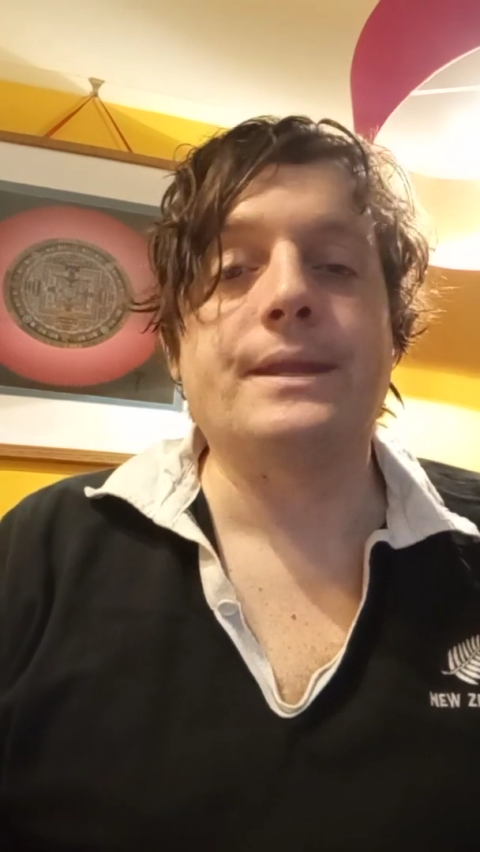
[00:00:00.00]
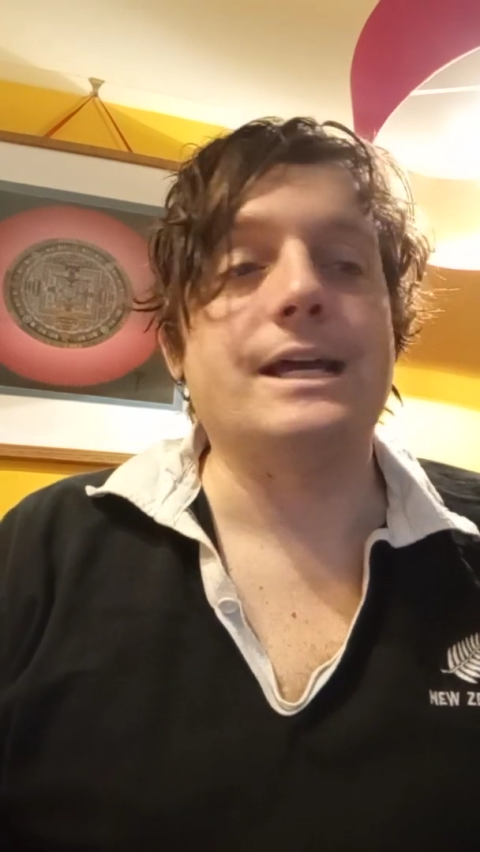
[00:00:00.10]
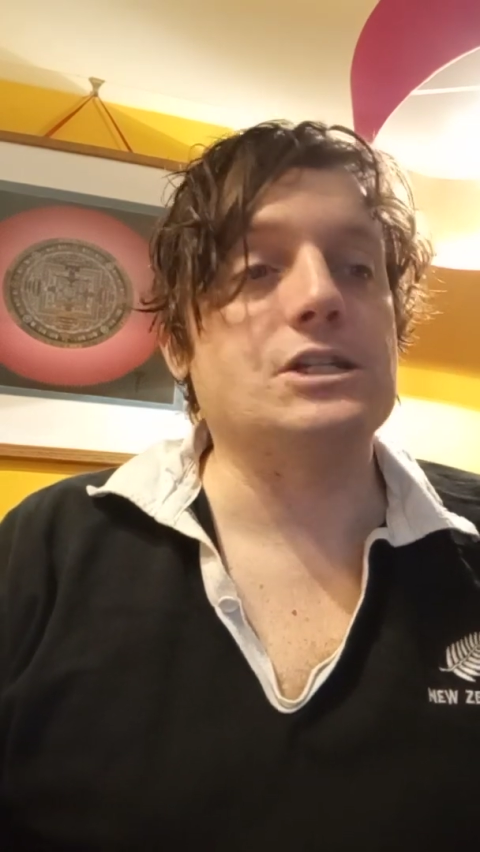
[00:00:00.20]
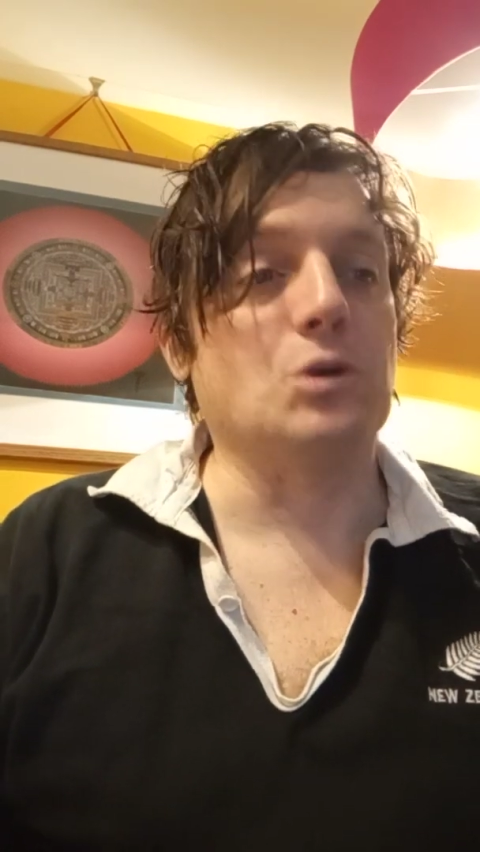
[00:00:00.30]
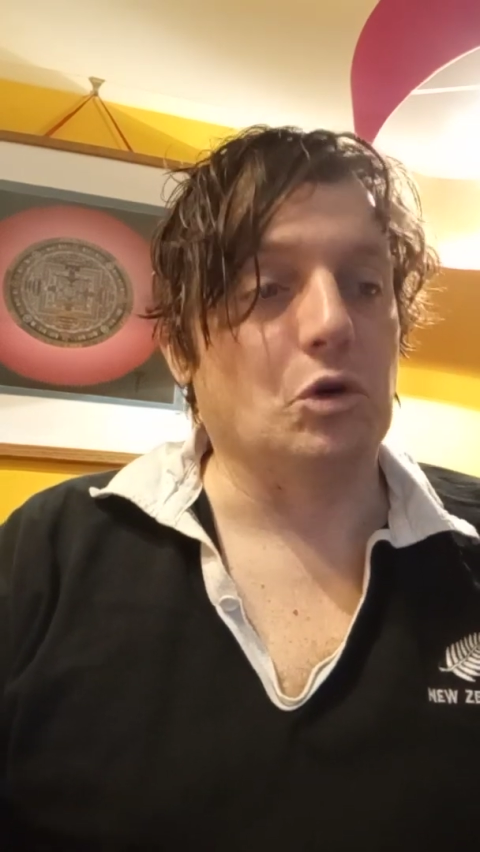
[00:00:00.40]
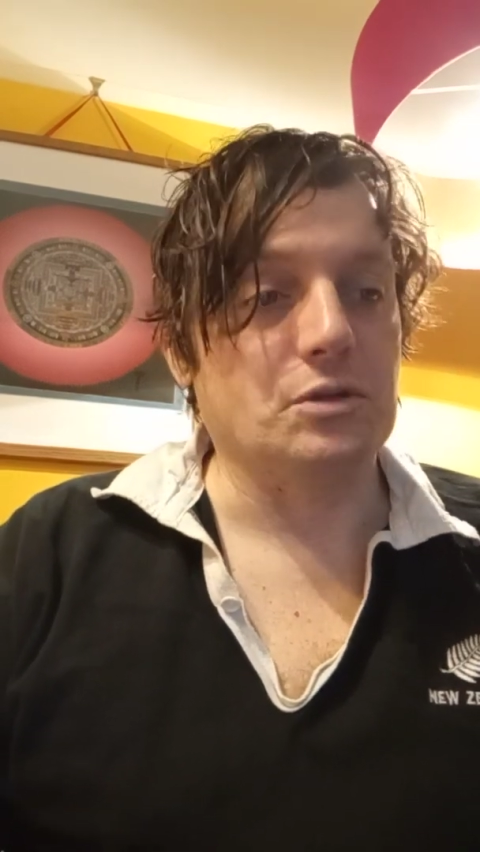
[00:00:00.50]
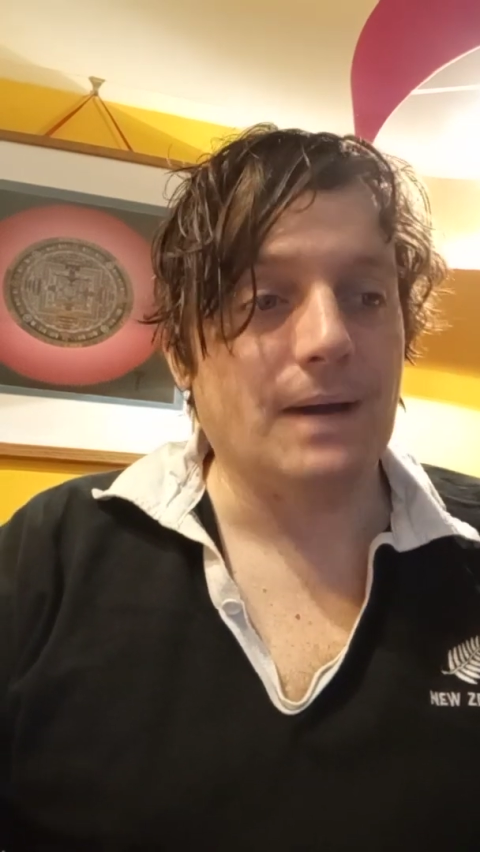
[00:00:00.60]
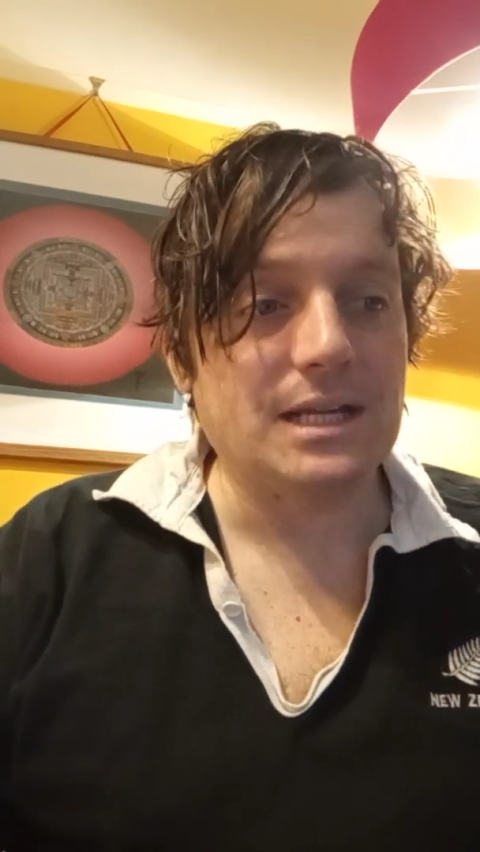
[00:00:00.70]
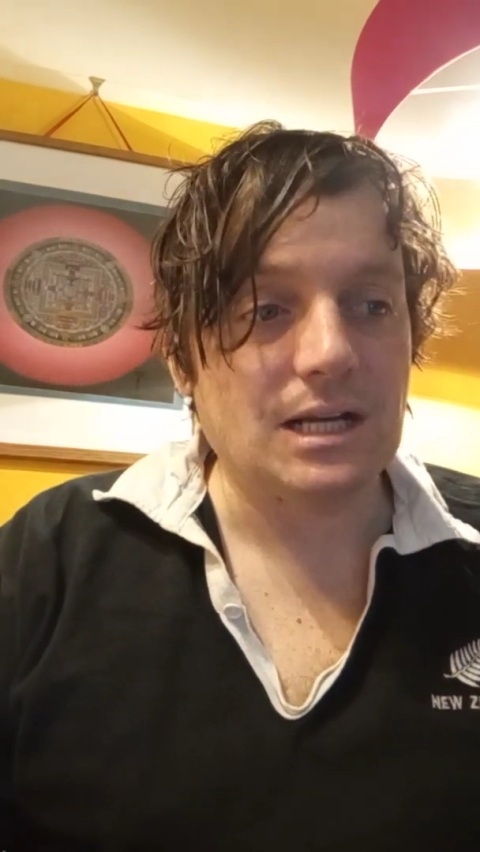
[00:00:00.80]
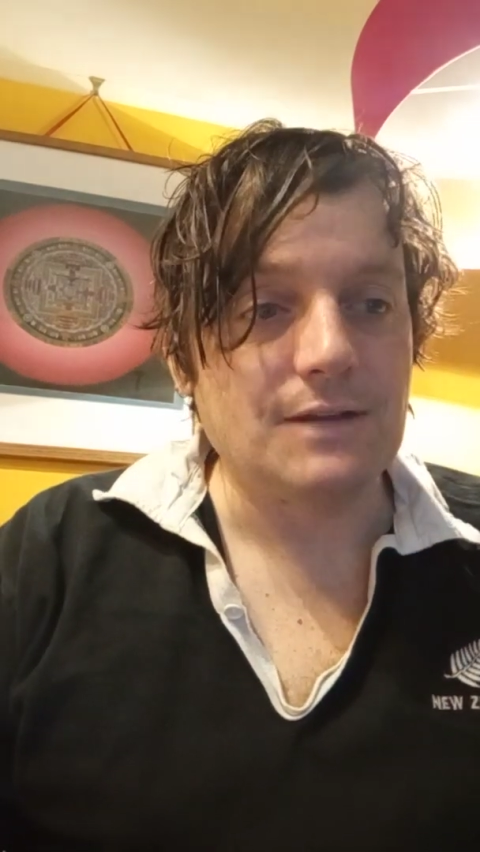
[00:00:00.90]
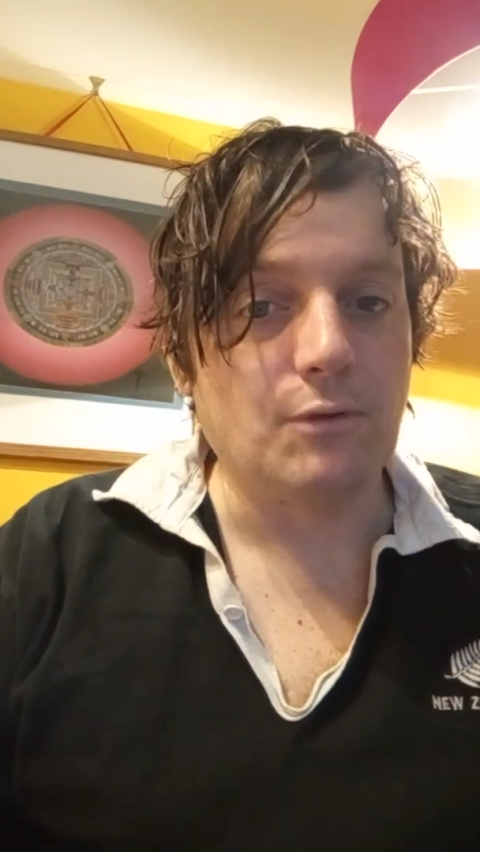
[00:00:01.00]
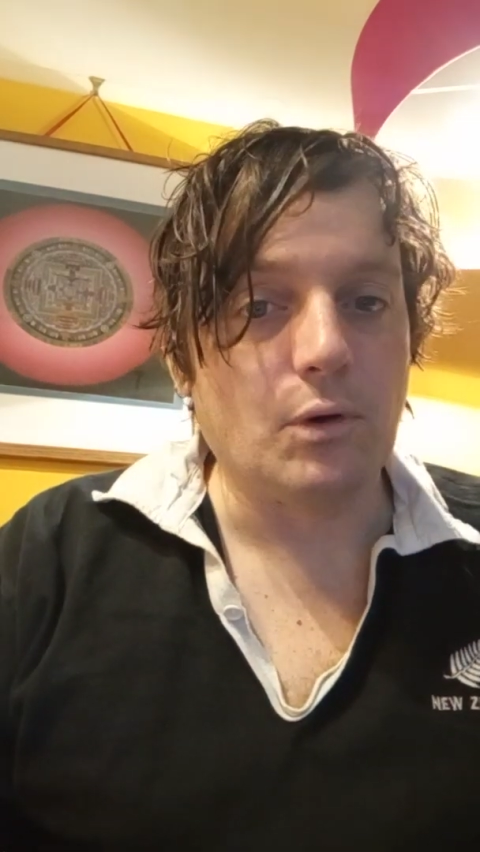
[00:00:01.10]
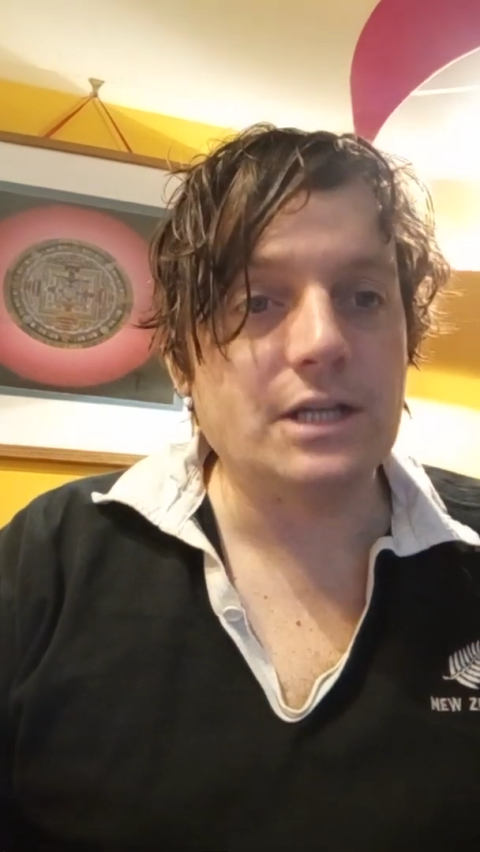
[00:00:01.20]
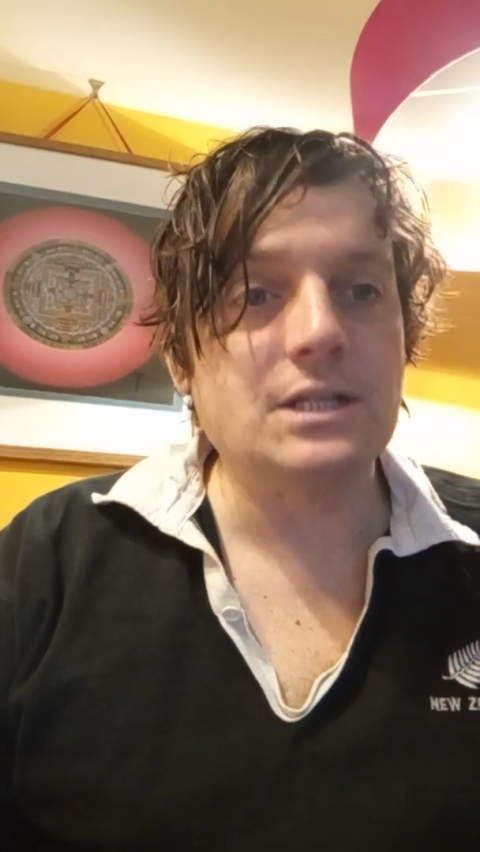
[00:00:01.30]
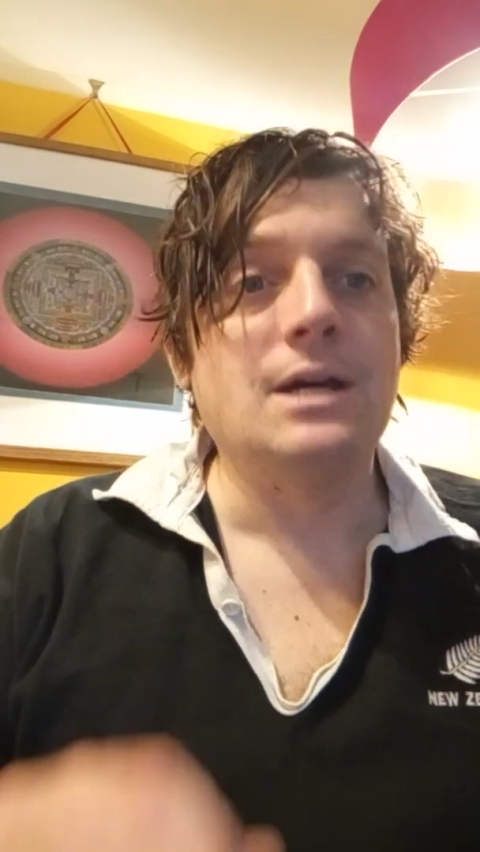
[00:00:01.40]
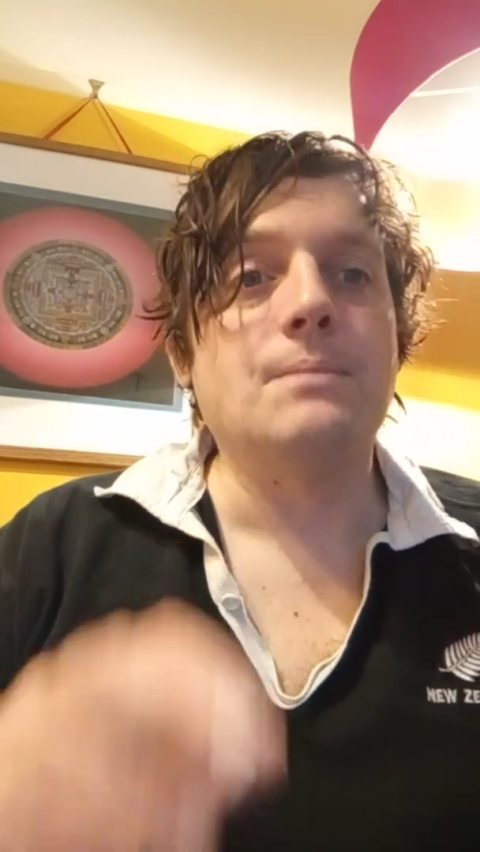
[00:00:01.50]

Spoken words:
It's not automatically void,